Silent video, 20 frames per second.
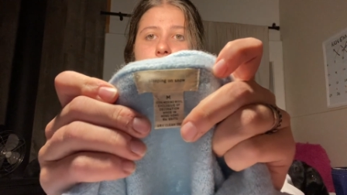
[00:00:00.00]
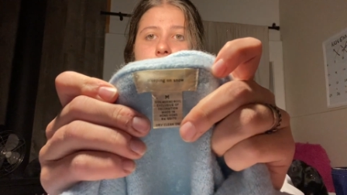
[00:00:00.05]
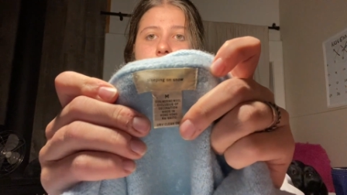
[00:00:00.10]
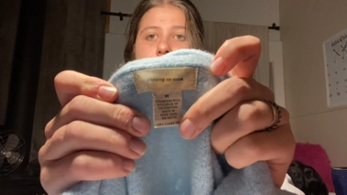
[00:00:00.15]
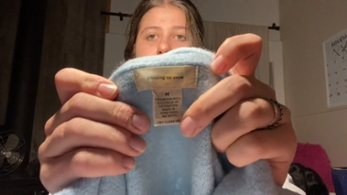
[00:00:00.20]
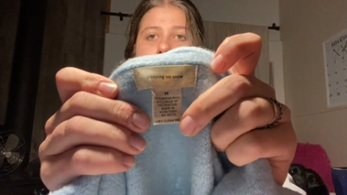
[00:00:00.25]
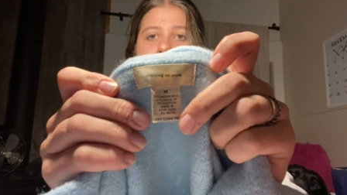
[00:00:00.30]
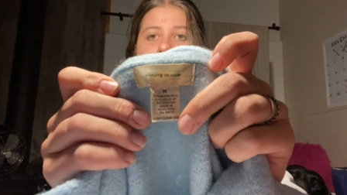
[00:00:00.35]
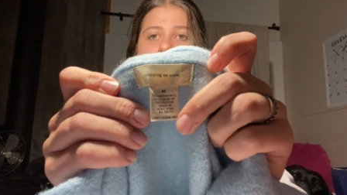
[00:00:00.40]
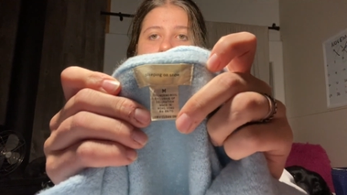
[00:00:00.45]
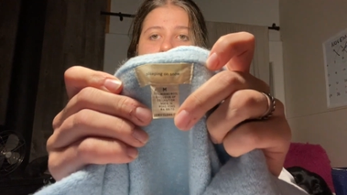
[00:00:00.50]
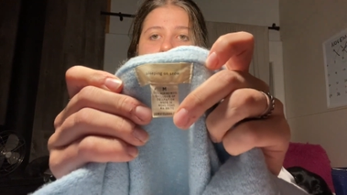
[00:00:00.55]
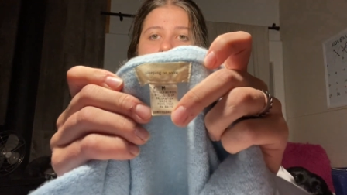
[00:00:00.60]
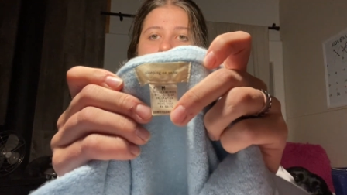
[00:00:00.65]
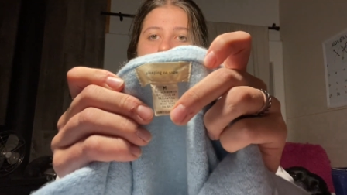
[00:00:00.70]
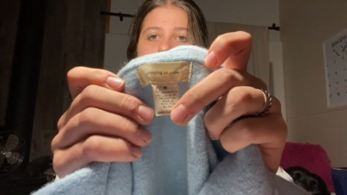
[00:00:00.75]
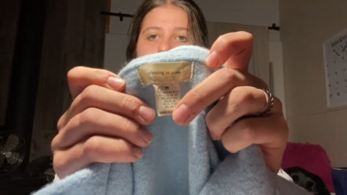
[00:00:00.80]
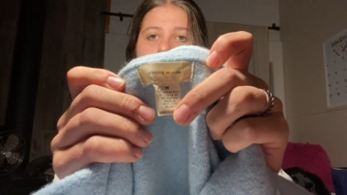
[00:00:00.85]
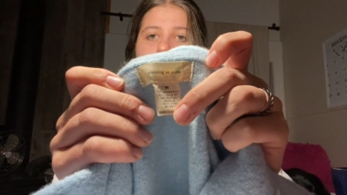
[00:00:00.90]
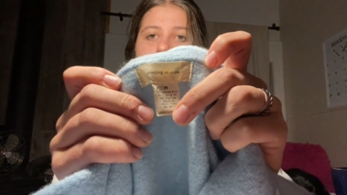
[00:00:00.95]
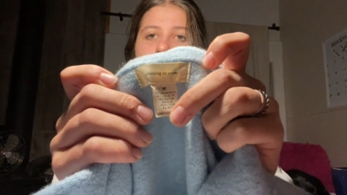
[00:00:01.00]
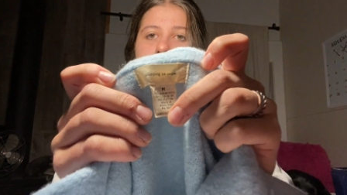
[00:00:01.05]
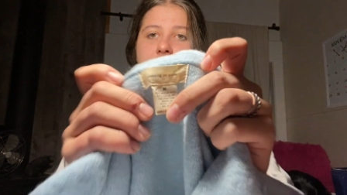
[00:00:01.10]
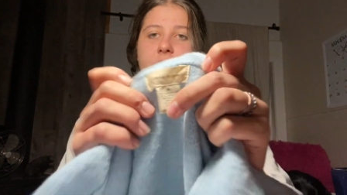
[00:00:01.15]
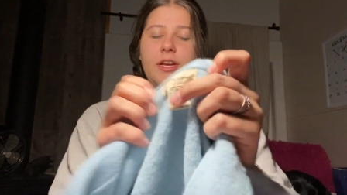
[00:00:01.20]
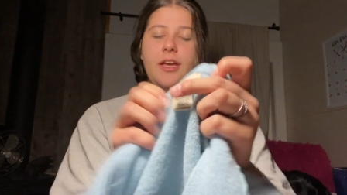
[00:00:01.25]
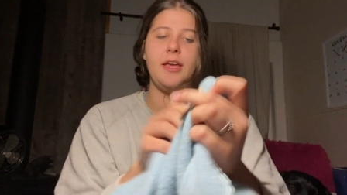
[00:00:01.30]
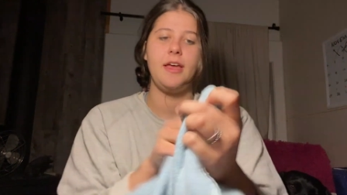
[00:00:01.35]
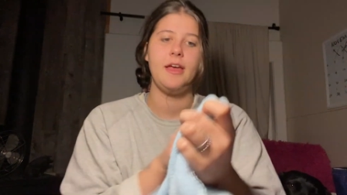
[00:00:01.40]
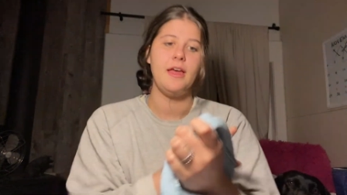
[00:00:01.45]
So this is
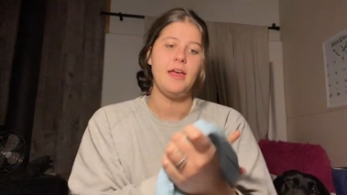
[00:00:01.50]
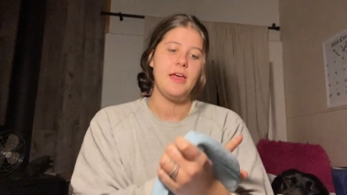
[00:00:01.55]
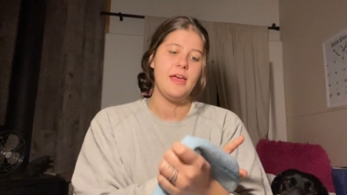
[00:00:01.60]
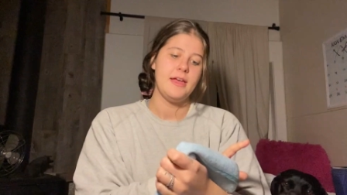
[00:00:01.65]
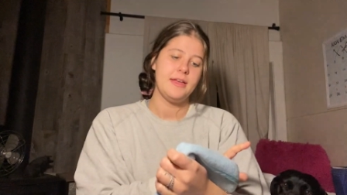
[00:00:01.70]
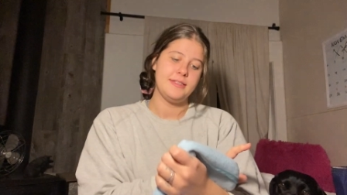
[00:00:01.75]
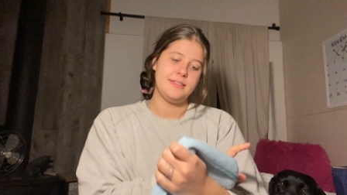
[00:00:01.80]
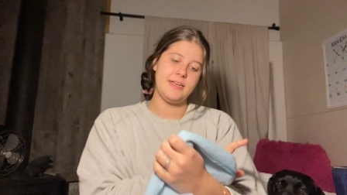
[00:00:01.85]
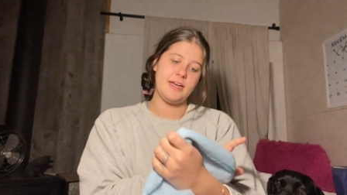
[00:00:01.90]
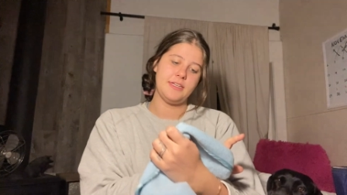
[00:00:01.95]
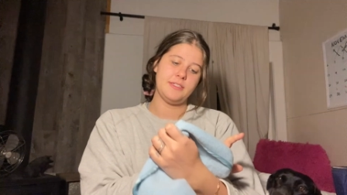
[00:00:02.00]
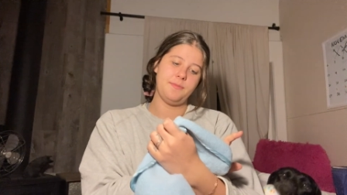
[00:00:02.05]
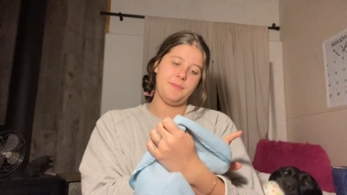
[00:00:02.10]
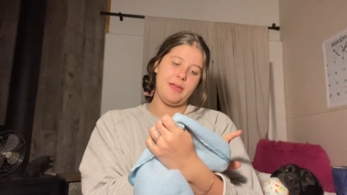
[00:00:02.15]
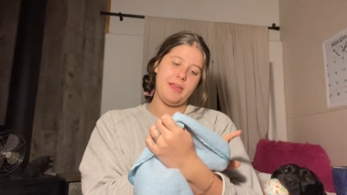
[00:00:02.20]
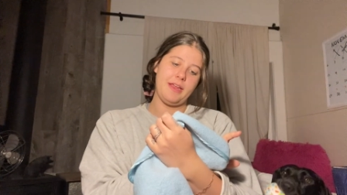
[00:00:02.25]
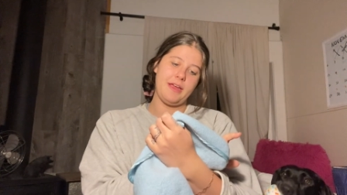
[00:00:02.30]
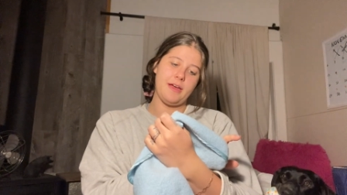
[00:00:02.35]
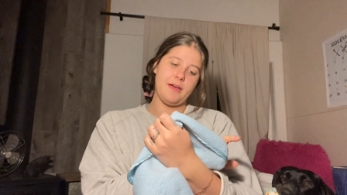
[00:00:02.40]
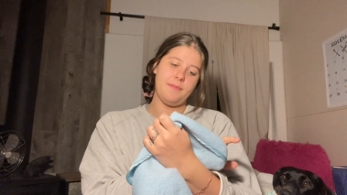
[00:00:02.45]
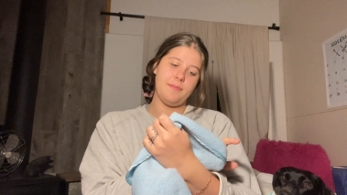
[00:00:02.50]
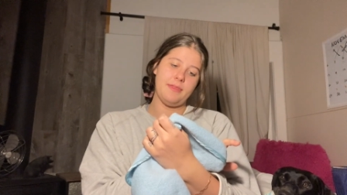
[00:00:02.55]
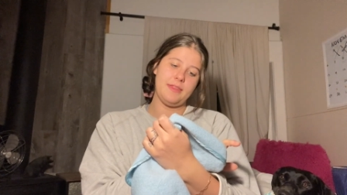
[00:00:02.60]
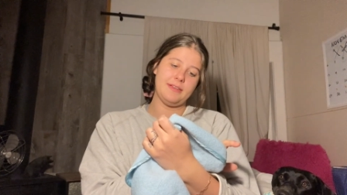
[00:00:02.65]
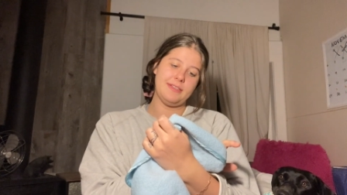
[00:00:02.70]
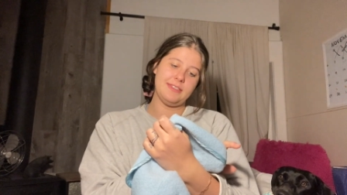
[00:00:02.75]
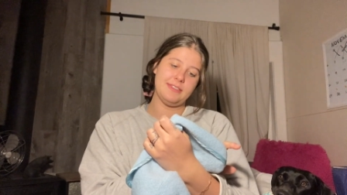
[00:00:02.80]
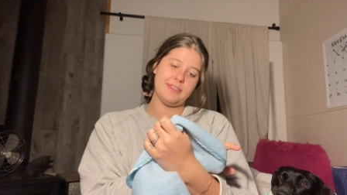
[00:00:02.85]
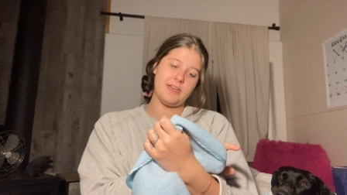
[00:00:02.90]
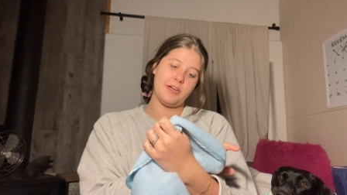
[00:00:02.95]
Anthropologie, size medium.
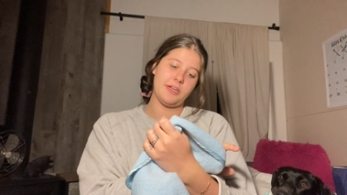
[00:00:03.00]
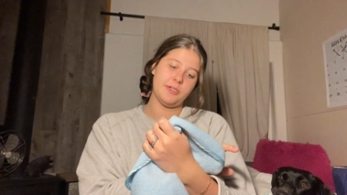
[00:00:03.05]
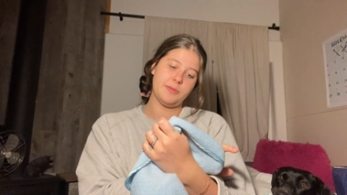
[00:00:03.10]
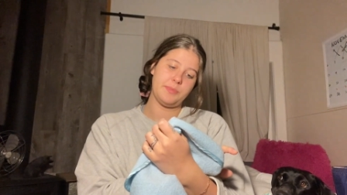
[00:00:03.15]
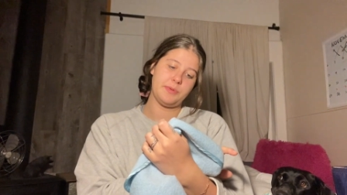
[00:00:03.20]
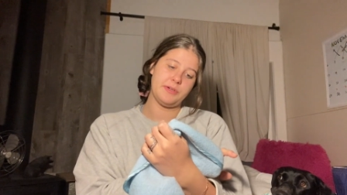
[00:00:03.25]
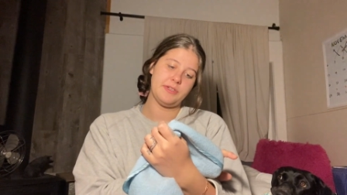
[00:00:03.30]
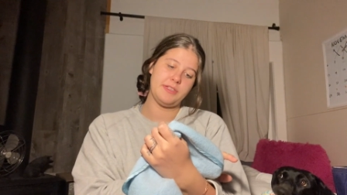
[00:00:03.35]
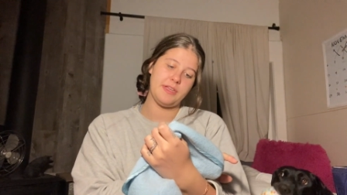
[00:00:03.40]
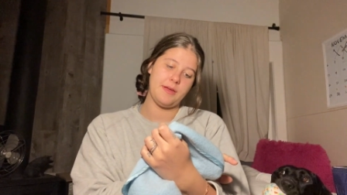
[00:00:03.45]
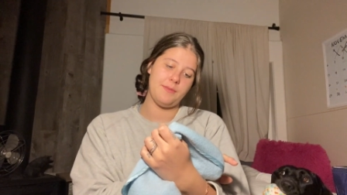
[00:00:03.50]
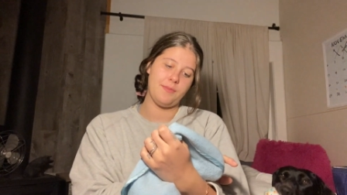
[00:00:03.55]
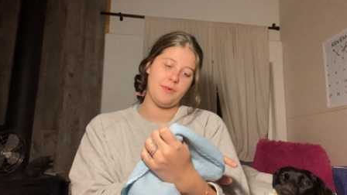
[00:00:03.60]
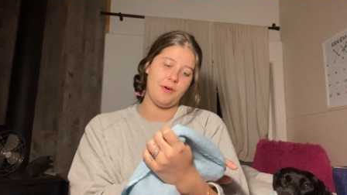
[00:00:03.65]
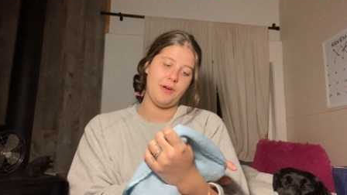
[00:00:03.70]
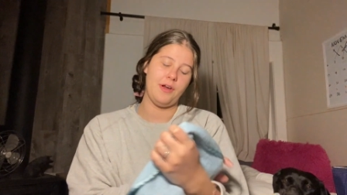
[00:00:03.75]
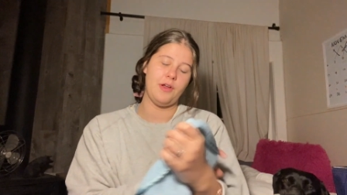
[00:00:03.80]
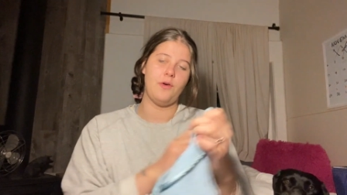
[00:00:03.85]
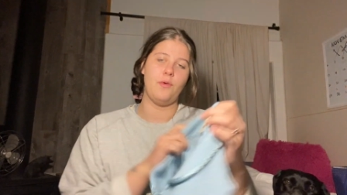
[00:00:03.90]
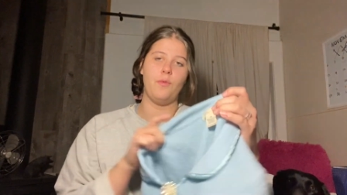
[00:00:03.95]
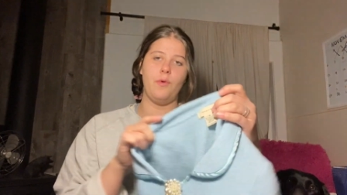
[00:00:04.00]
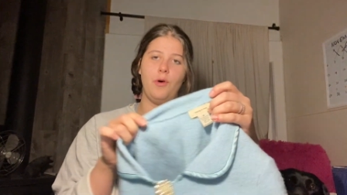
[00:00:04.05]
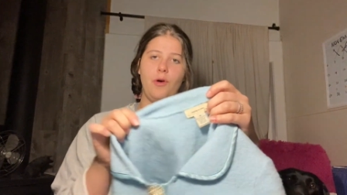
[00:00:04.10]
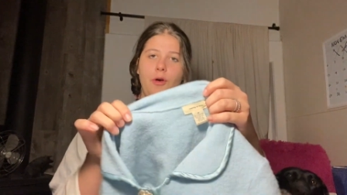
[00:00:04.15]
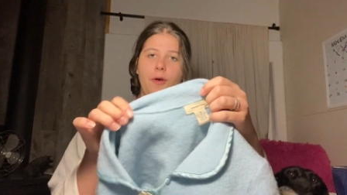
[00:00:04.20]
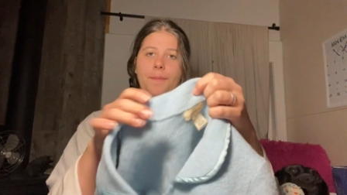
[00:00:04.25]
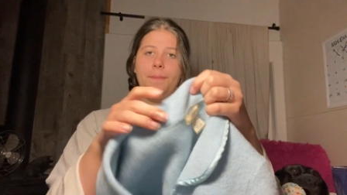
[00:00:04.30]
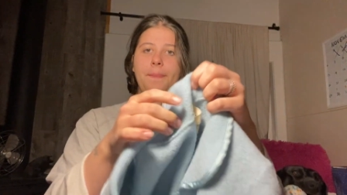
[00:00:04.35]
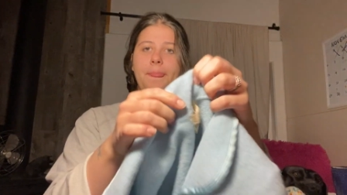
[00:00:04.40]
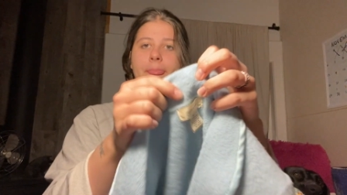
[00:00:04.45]
This is 100% merino wool.